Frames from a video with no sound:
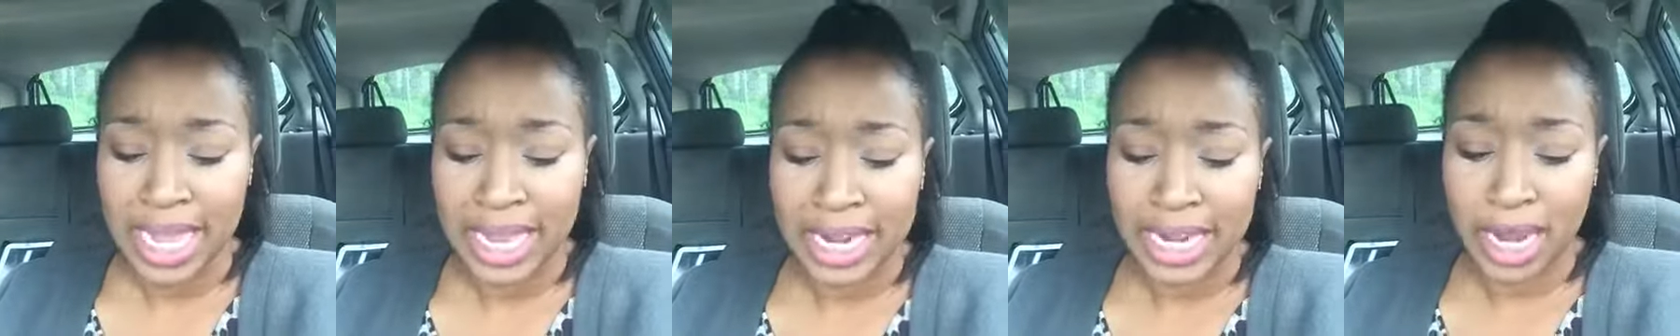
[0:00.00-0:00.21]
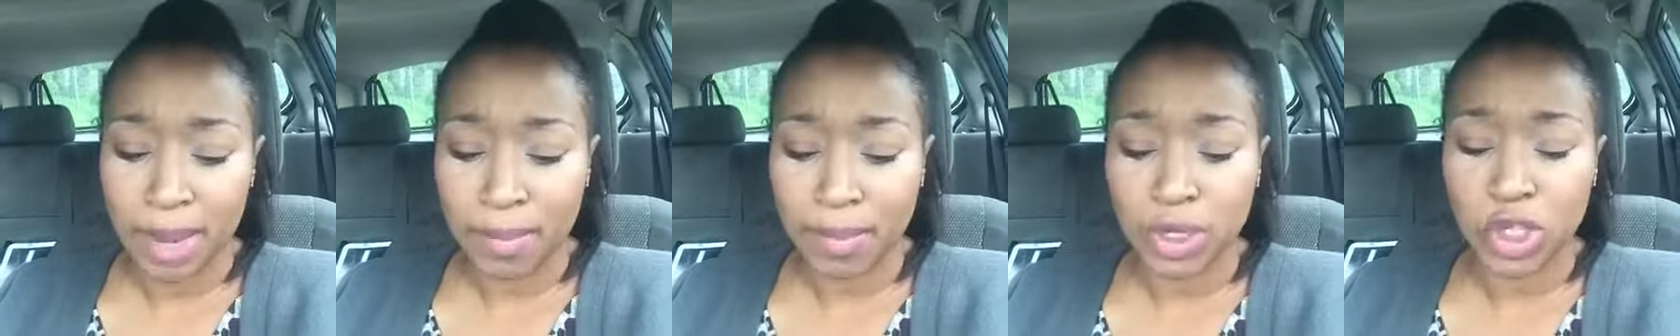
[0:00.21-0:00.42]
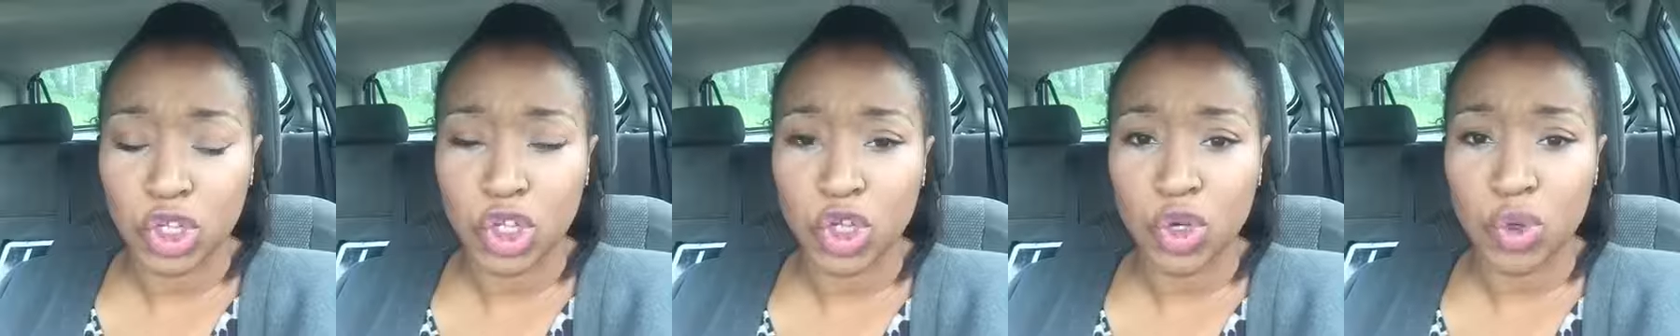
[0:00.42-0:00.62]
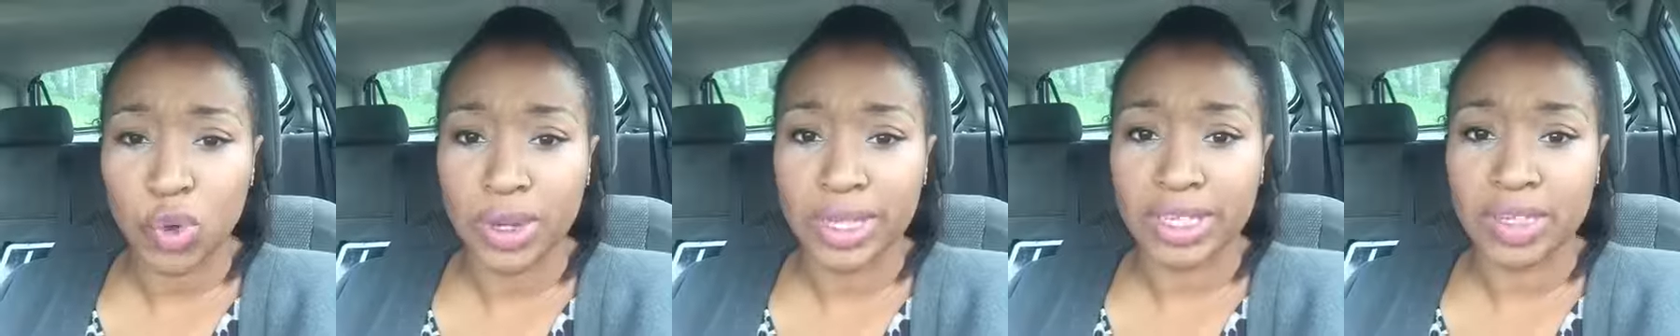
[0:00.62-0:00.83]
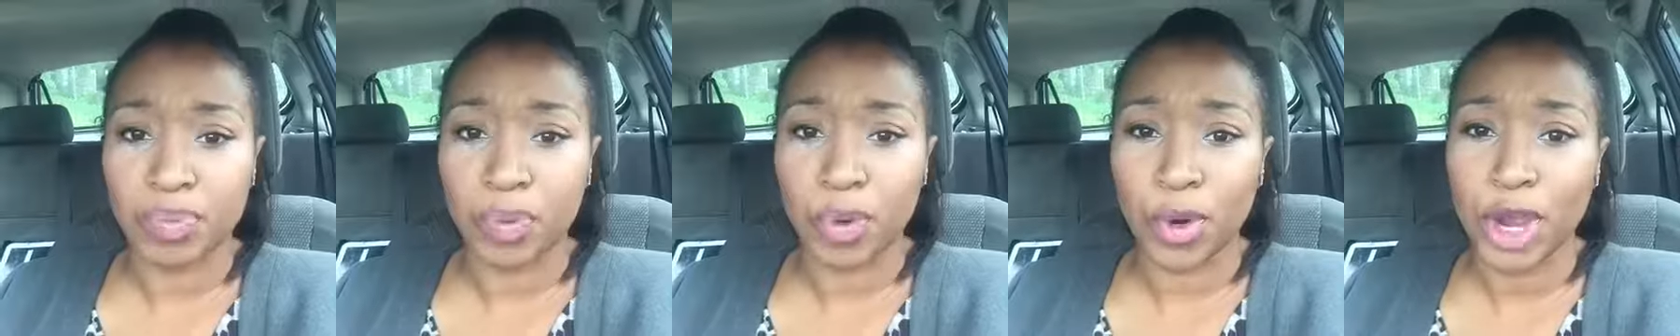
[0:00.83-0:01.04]
Number 2
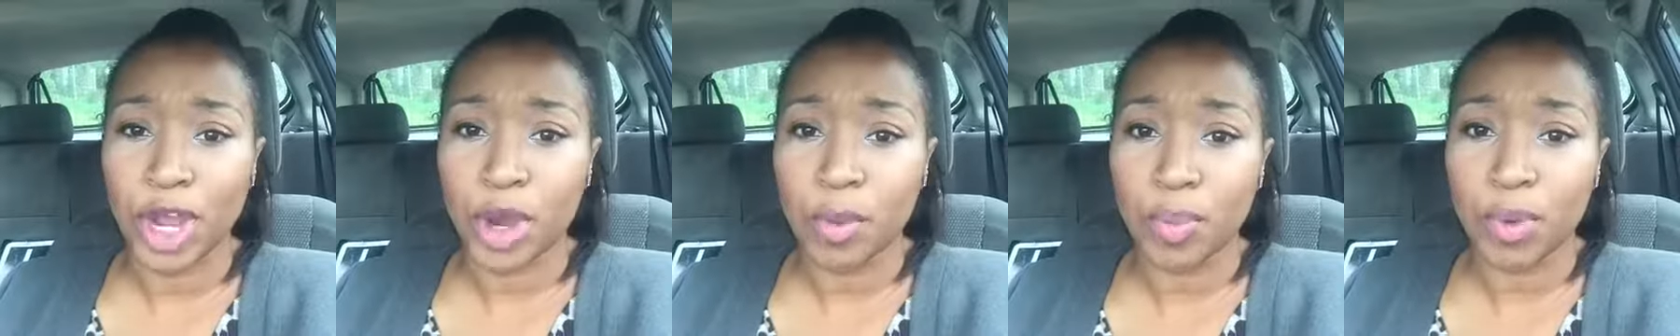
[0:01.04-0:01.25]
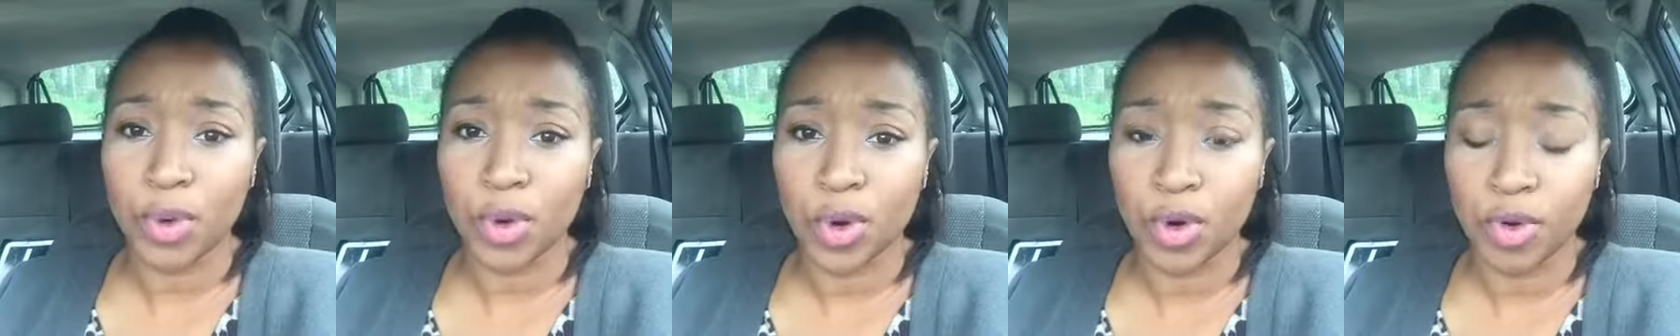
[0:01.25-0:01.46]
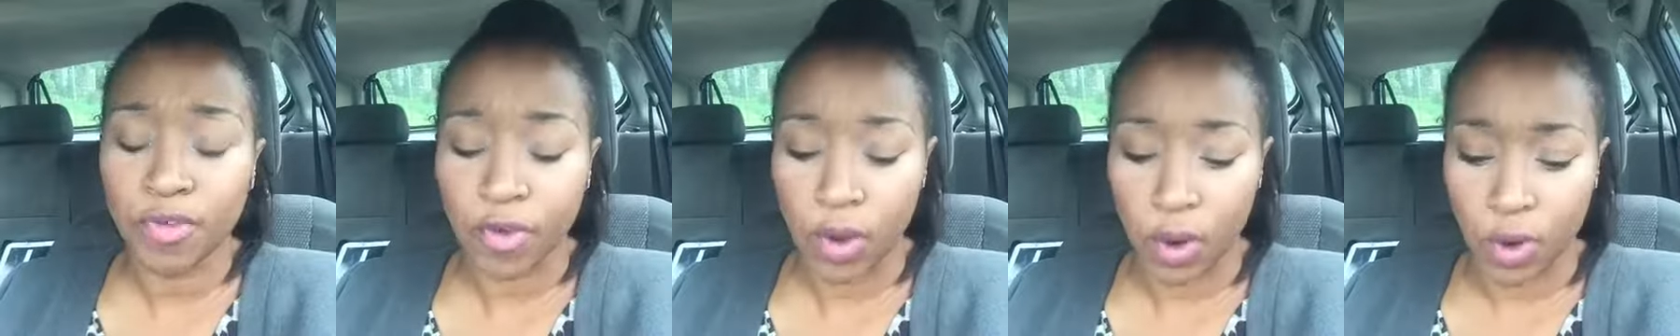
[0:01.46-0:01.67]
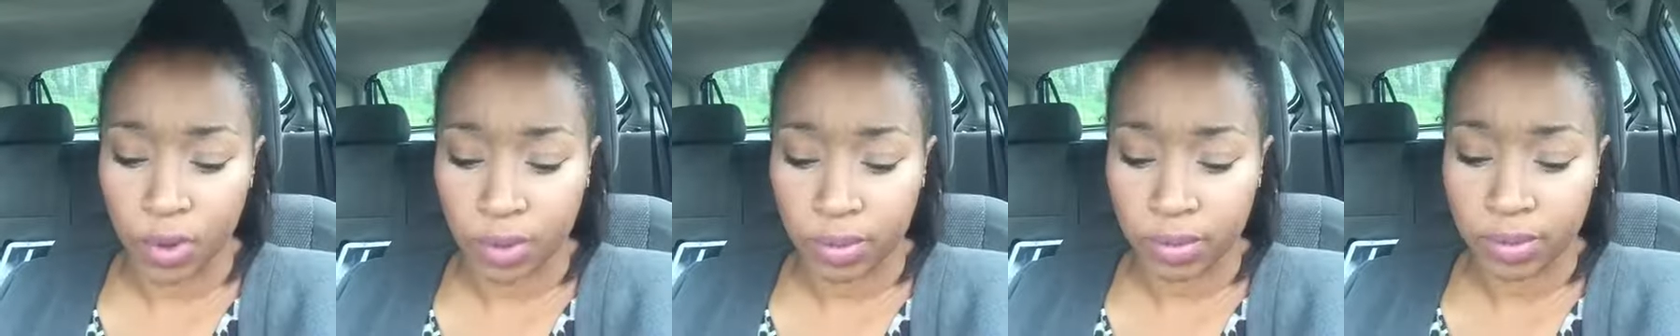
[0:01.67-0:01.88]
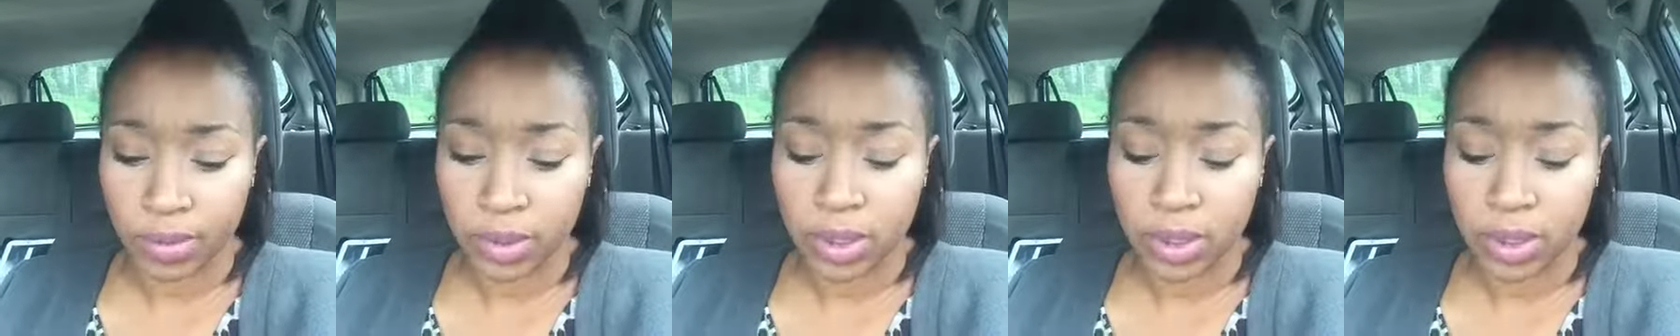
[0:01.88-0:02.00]
is pre-approval.